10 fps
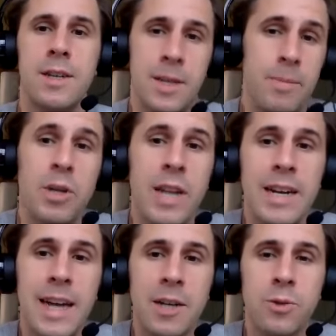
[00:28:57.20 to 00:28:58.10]
build
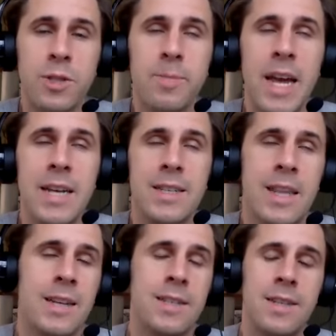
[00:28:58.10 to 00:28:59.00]
out an actual space
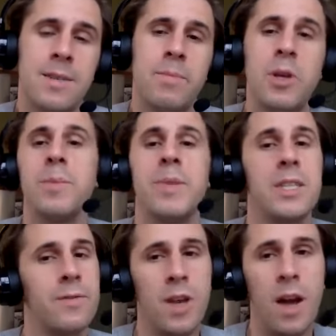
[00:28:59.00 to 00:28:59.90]
than to build a
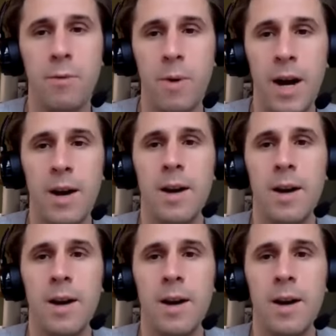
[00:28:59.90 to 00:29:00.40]
piece of software.